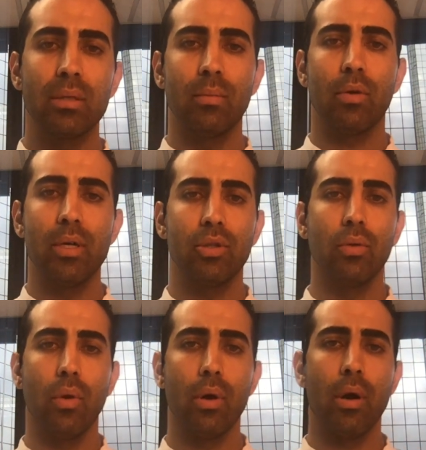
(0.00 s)
immigration
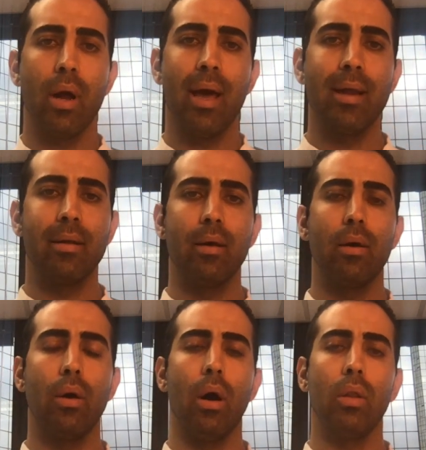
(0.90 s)
lawyer and
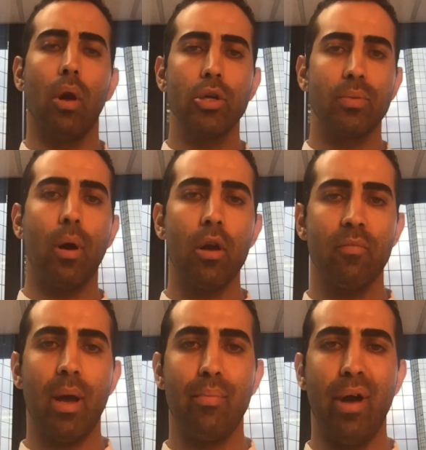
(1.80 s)
a large part of
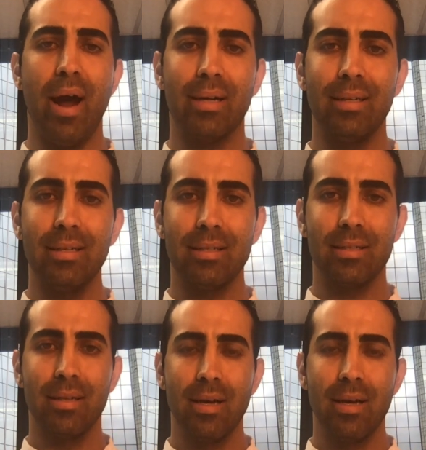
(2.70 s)
my practice